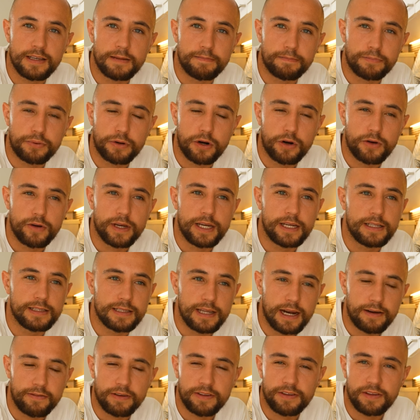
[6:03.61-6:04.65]
and proteins and
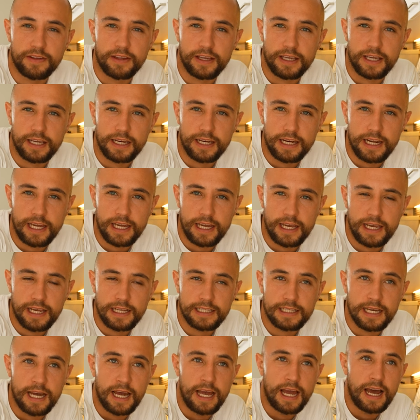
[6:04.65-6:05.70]
everything that you need.
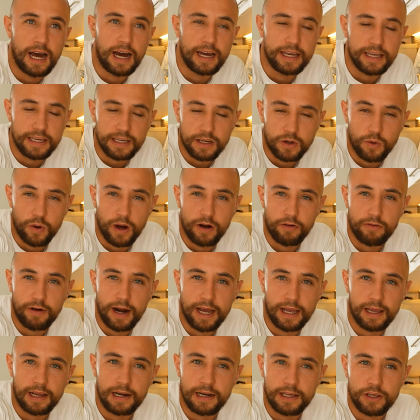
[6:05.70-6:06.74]
I eat it quite
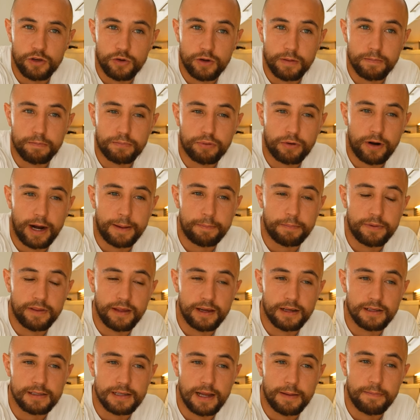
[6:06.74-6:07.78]
regularly, you can prep
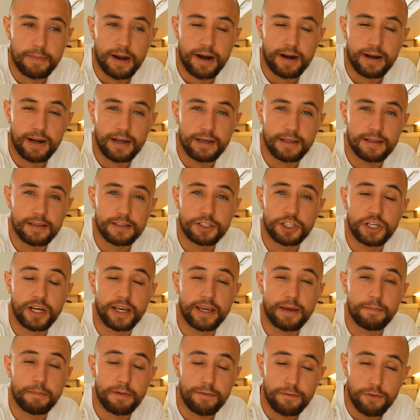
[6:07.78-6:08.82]
things like marinating the
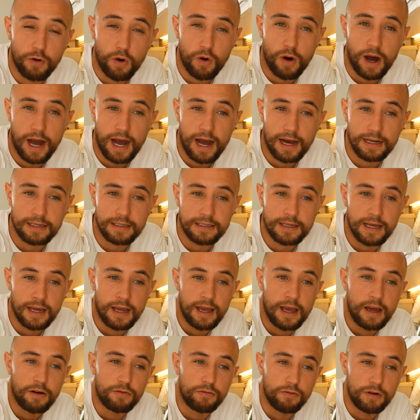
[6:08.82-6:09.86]
chicken beforehand,
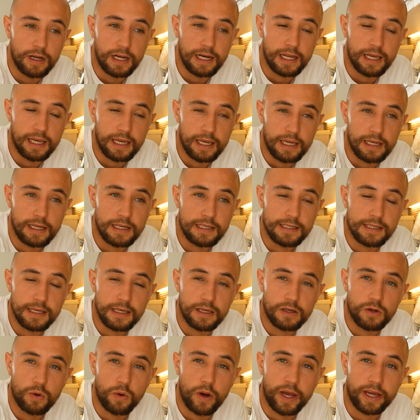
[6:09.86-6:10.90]
really easy,
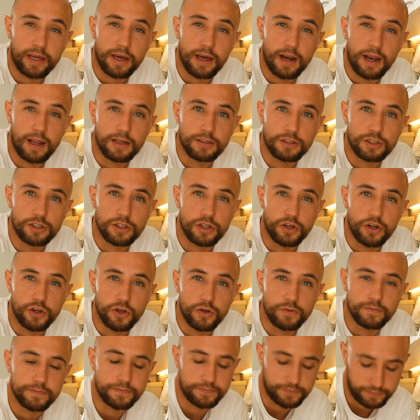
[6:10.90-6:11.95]
quick lunch to do